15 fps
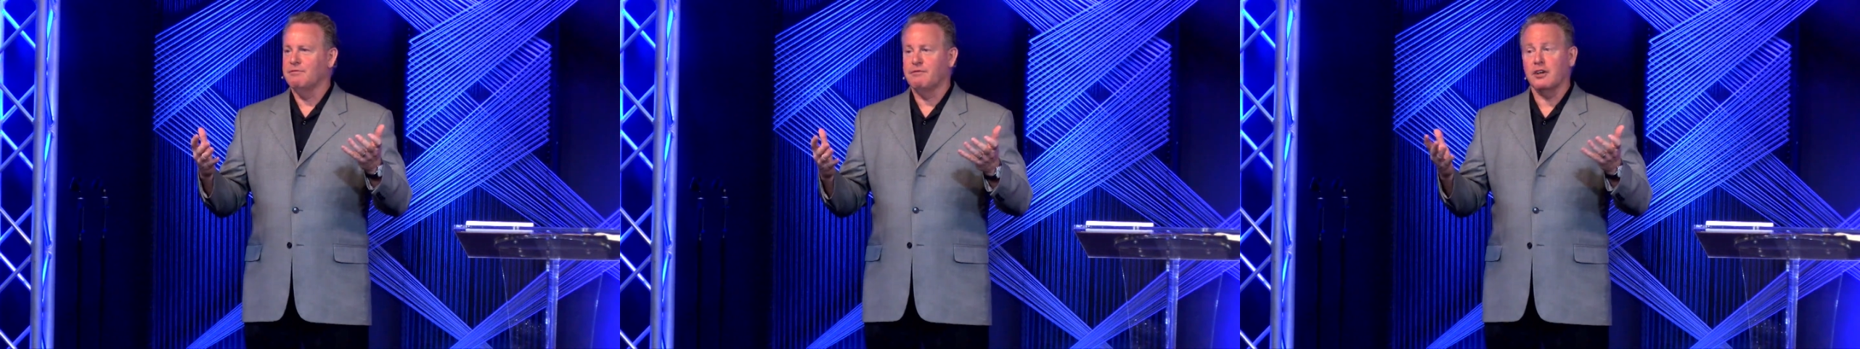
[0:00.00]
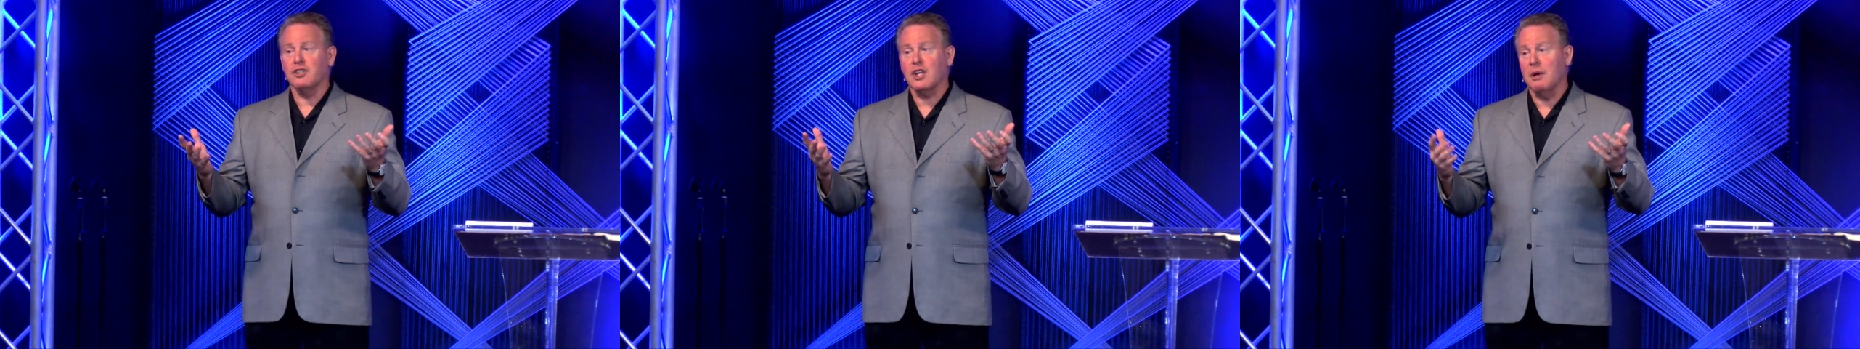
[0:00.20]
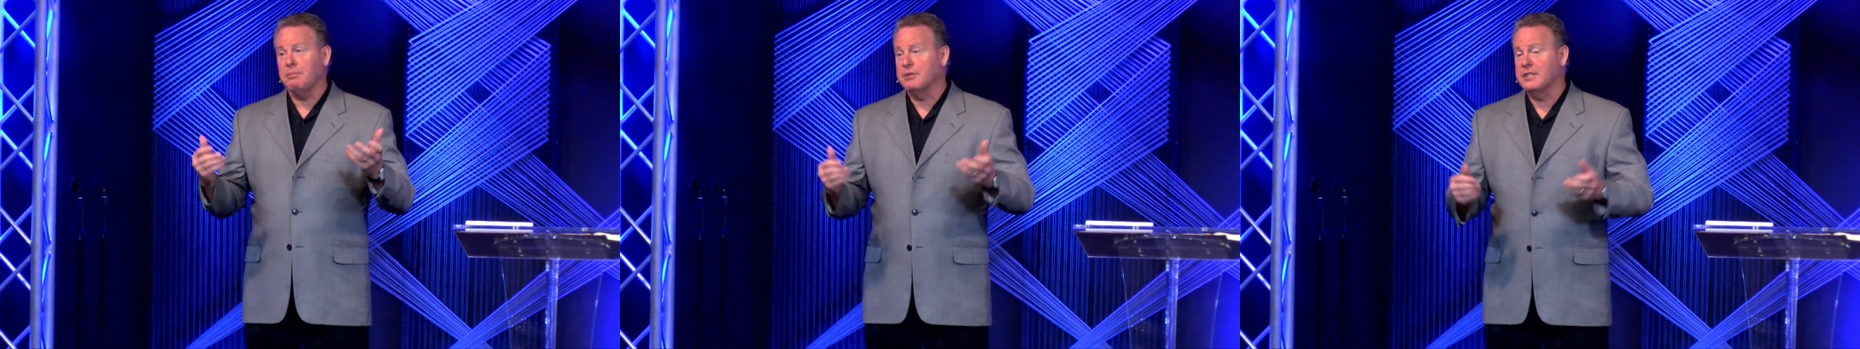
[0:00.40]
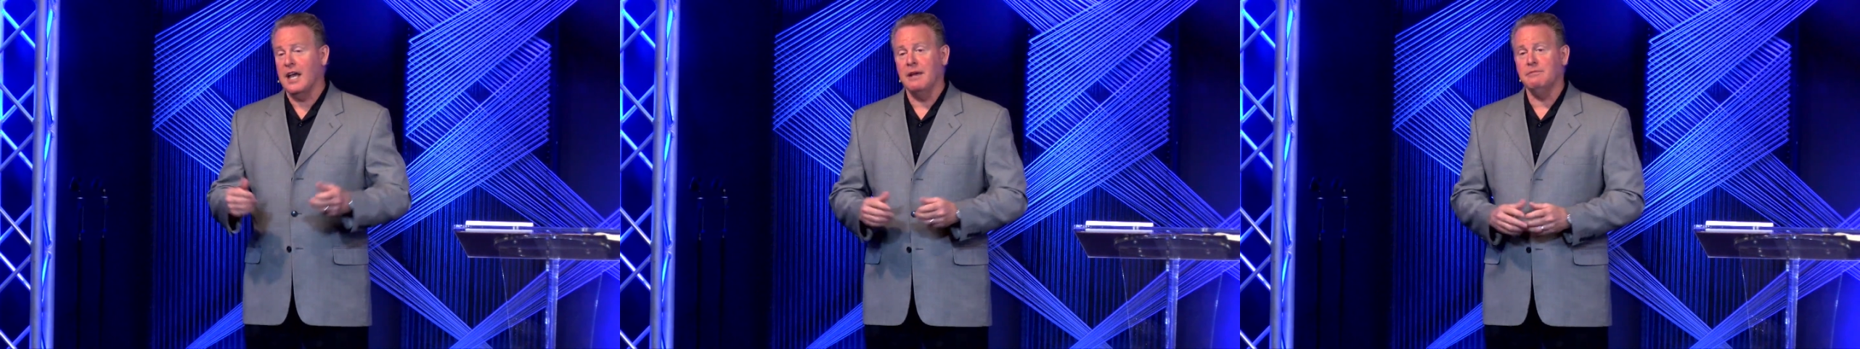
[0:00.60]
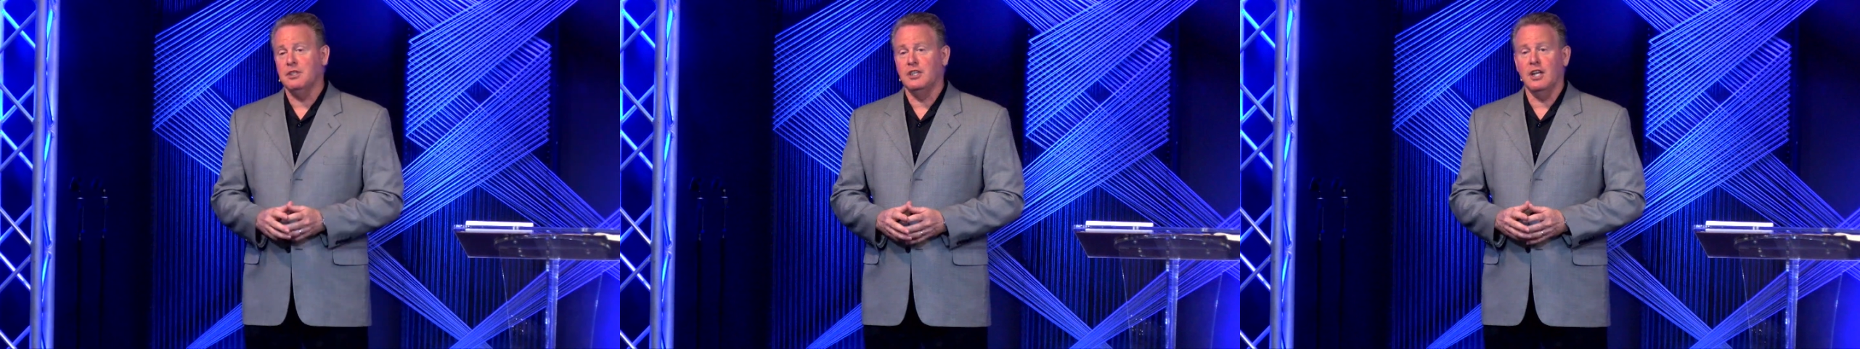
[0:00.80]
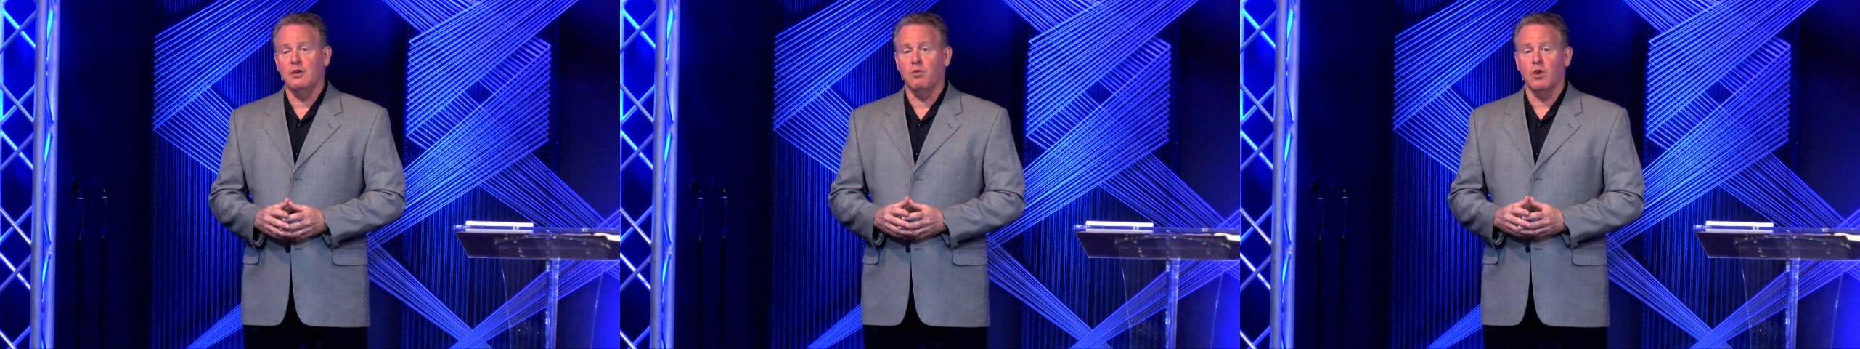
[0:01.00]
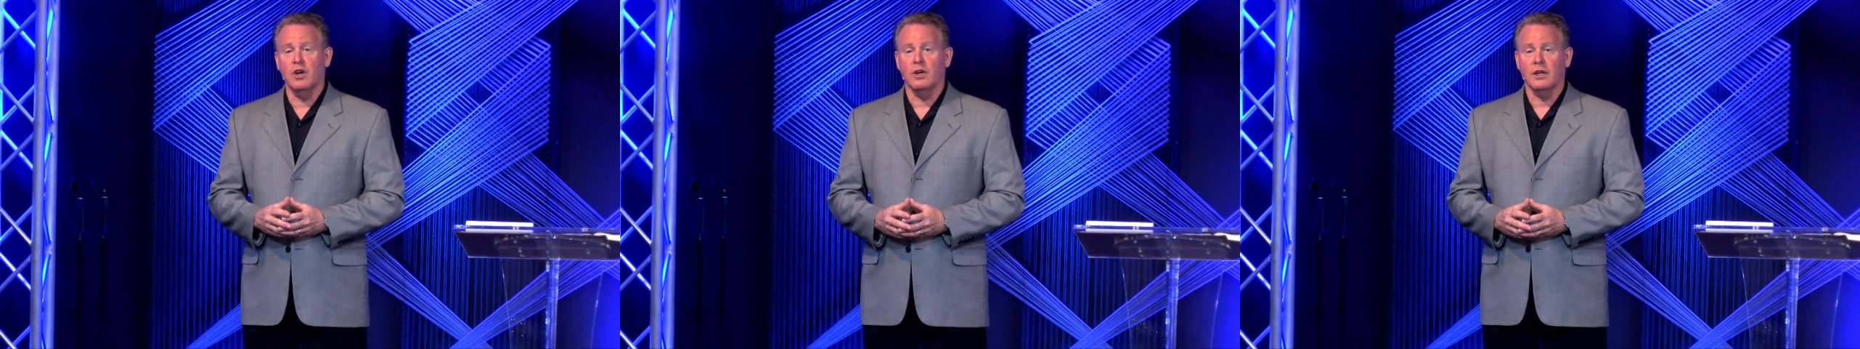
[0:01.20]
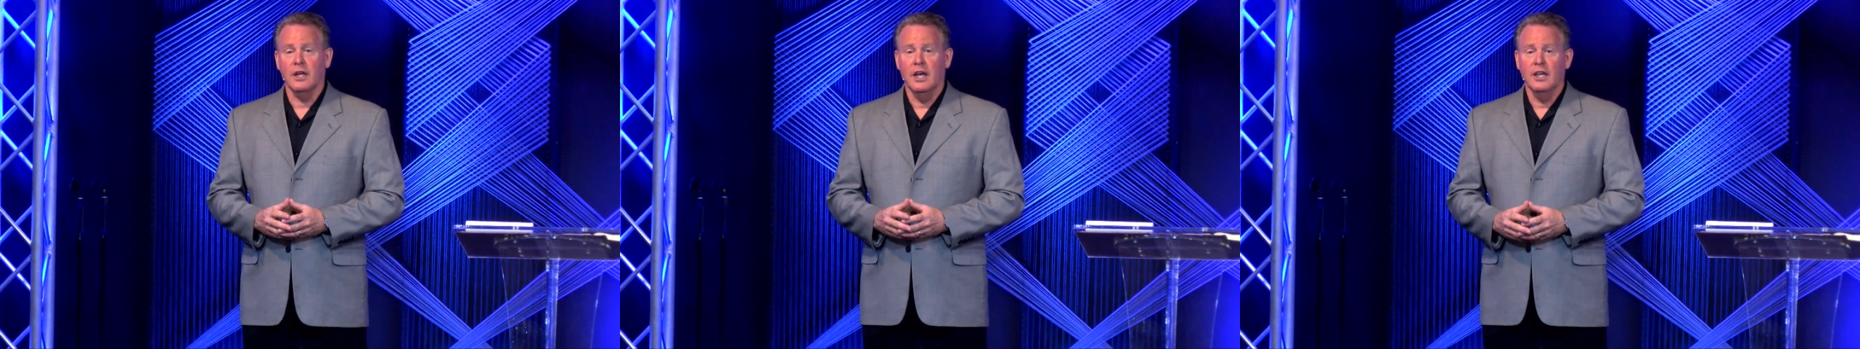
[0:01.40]
First couple times, it didn't
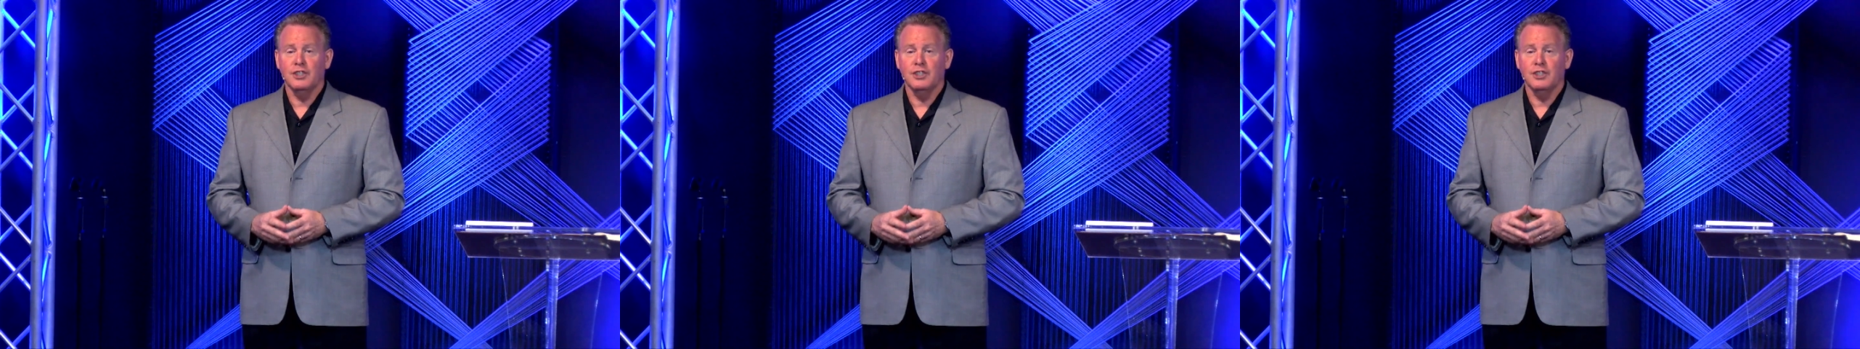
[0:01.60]
work.